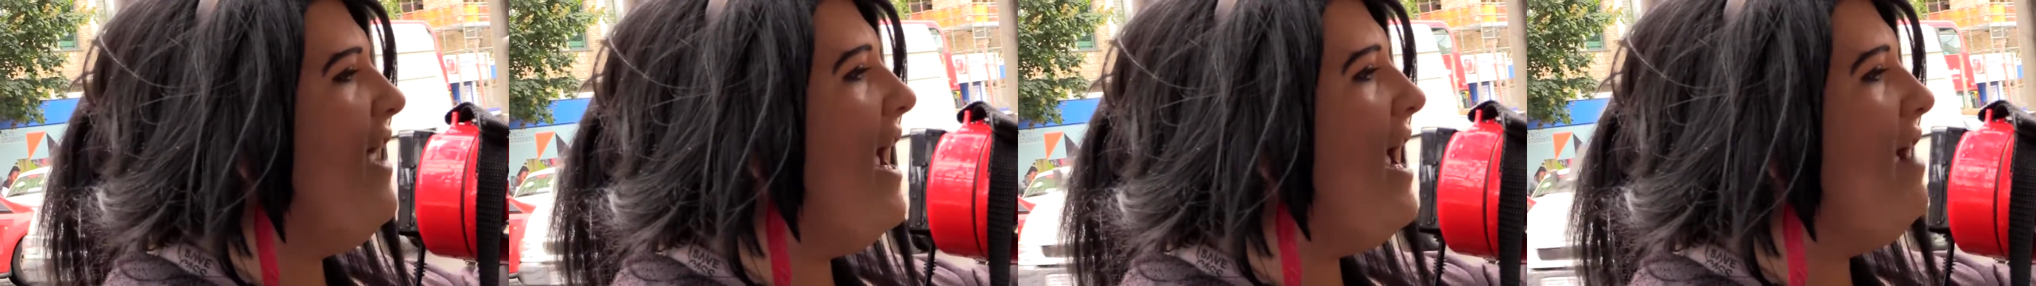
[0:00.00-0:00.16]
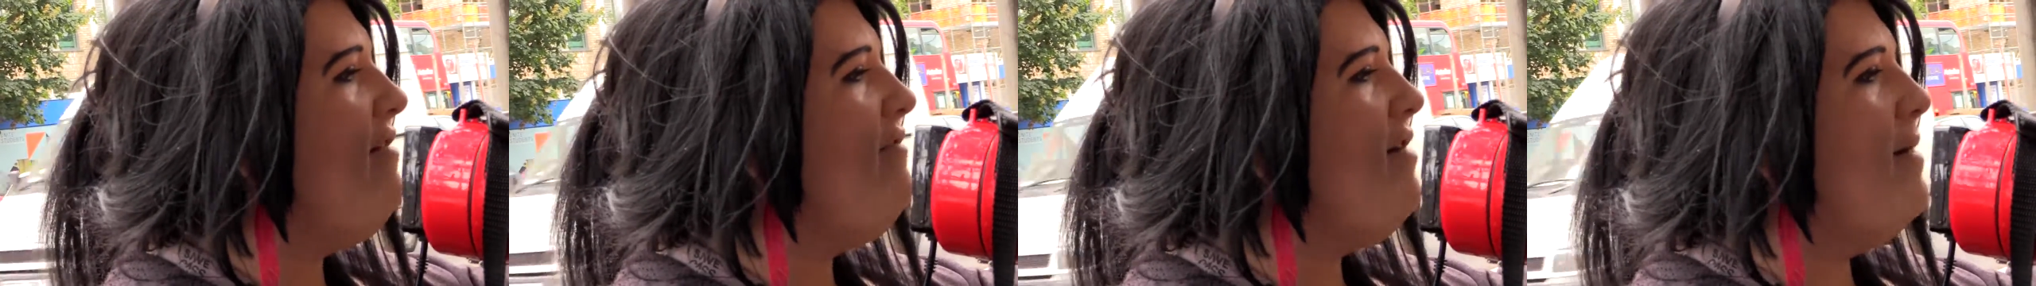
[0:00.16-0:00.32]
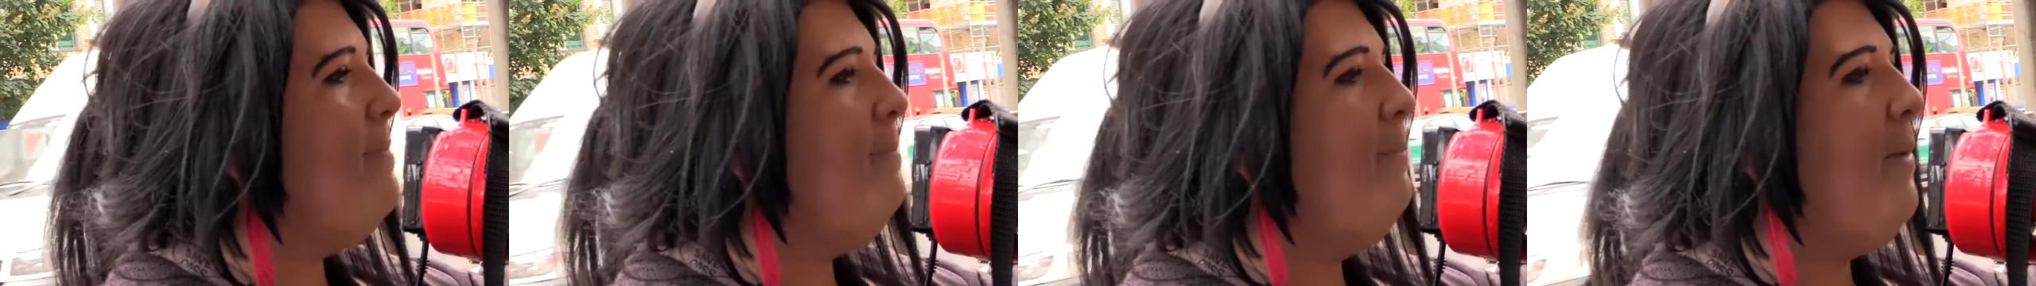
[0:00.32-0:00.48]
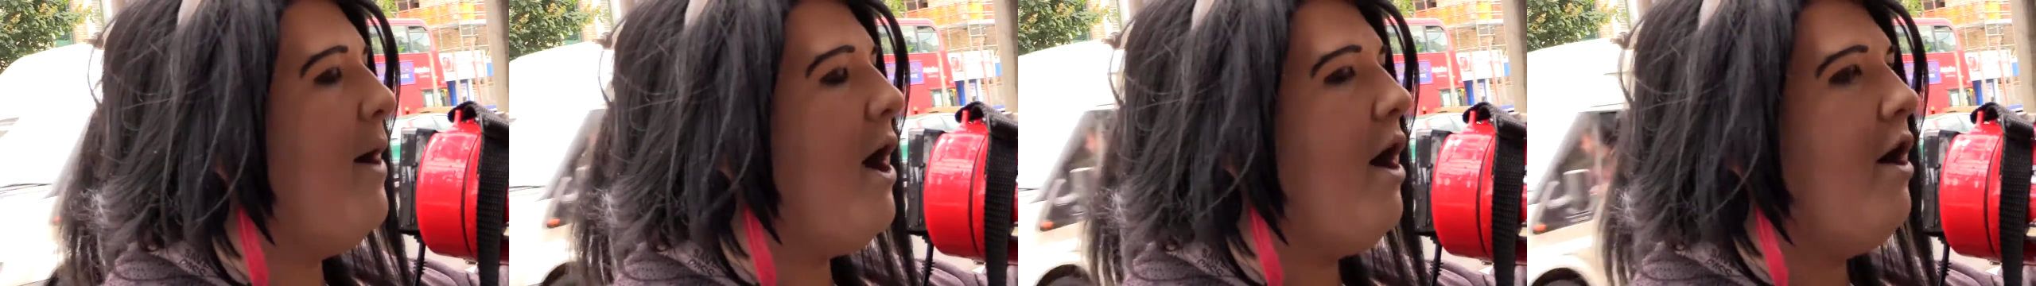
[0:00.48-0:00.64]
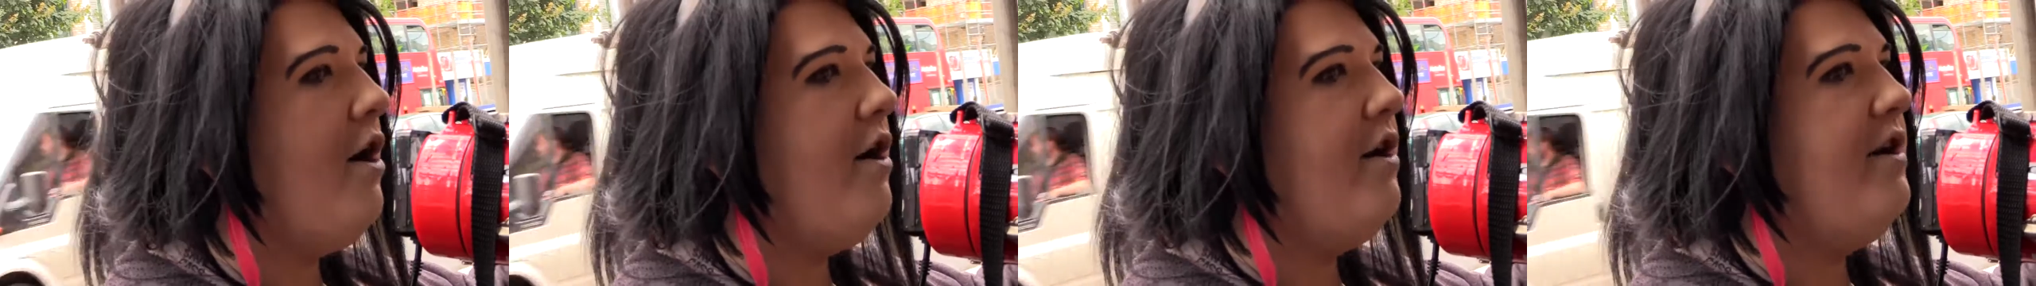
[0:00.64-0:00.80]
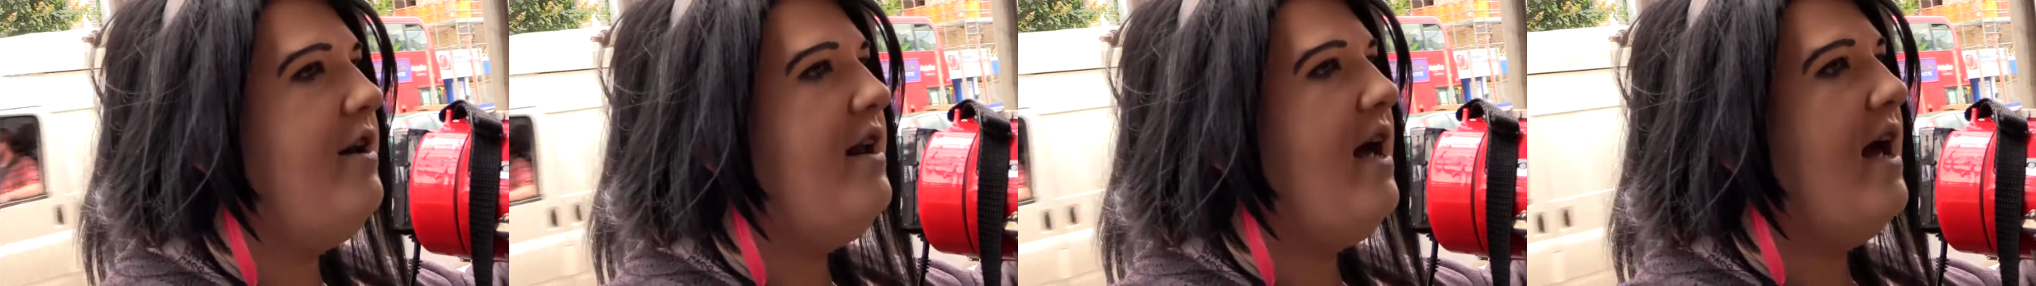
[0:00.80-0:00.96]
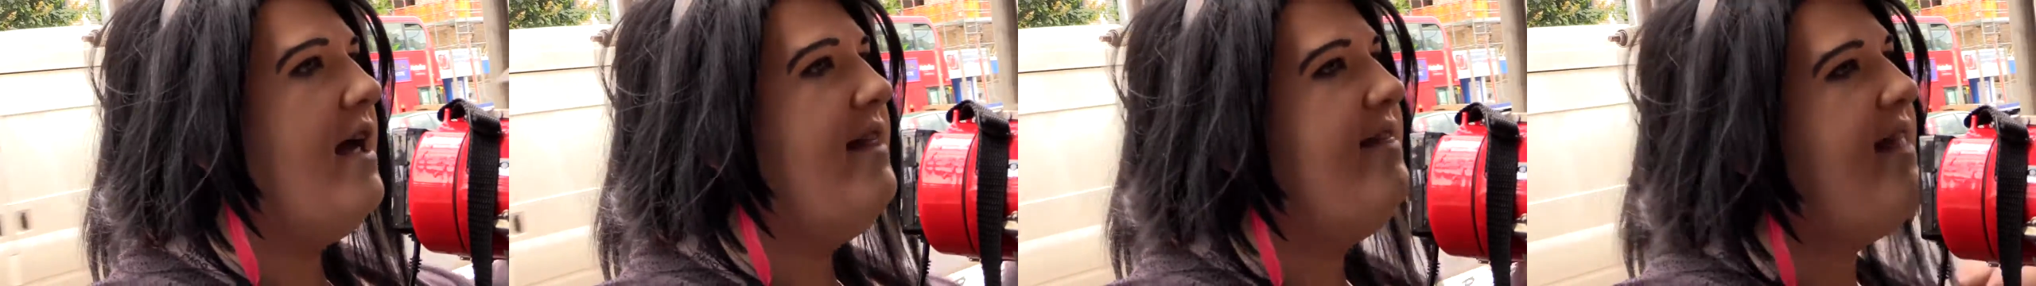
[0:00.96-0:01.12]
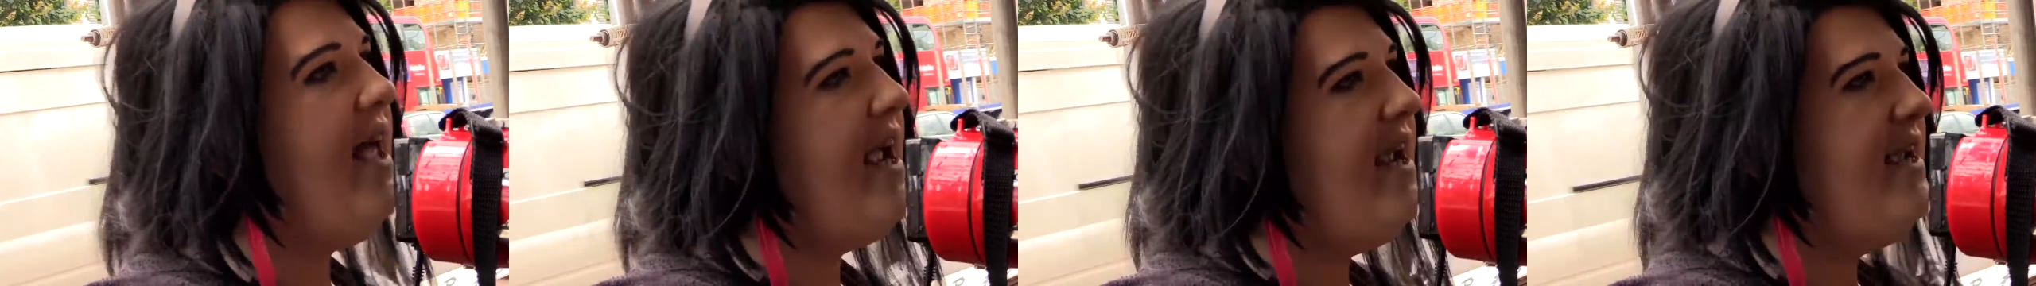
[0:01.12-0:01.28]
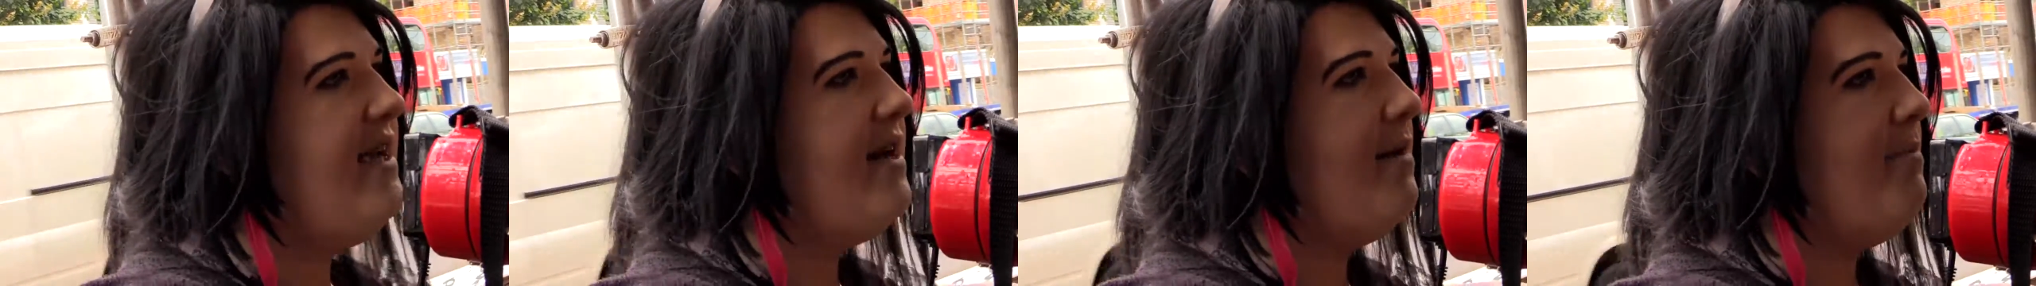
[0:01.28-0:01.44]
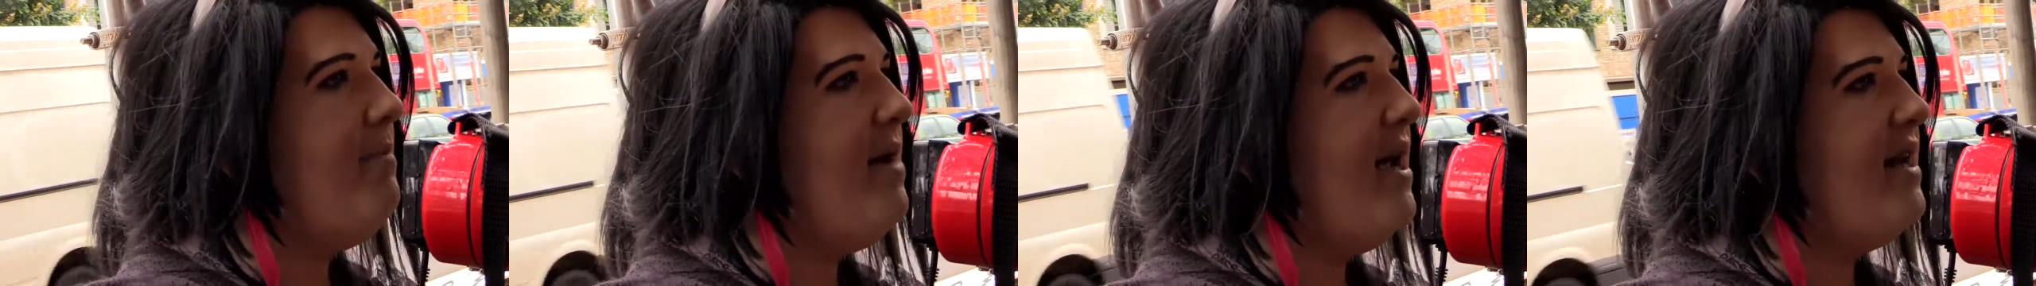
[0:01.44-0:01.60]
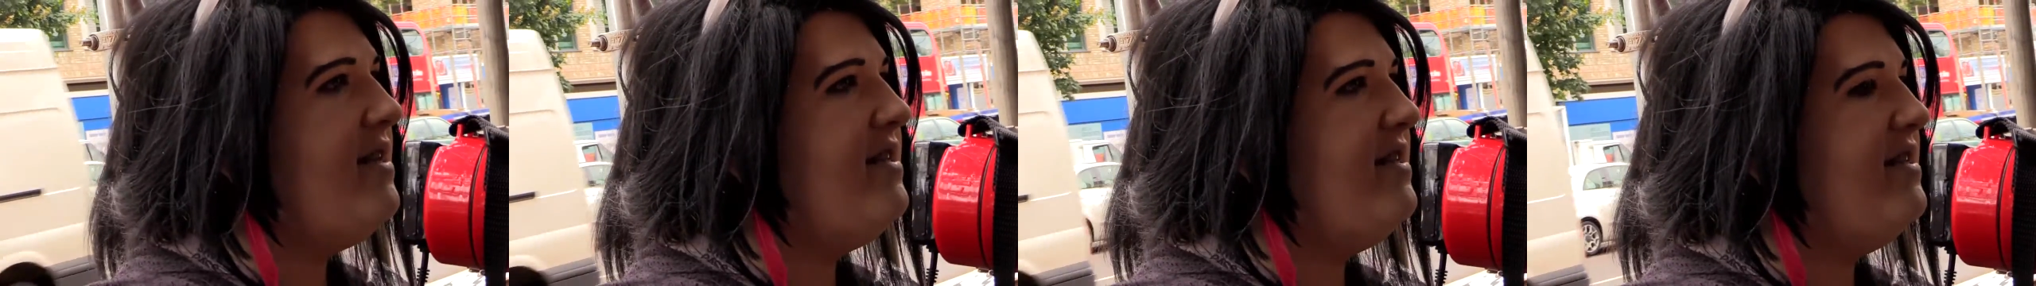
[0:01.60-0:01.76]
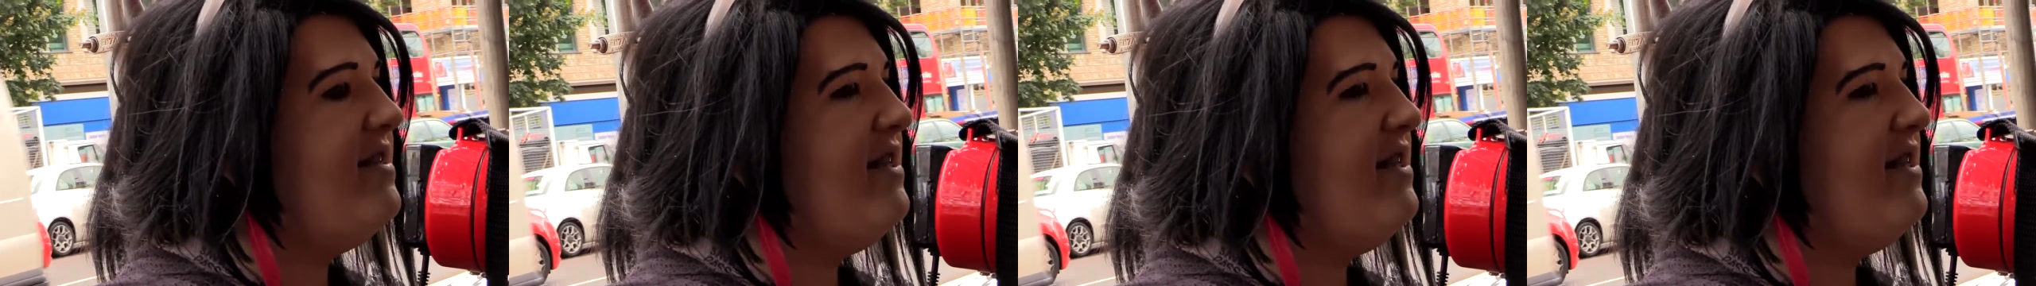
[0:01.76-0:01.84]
they're important and they can make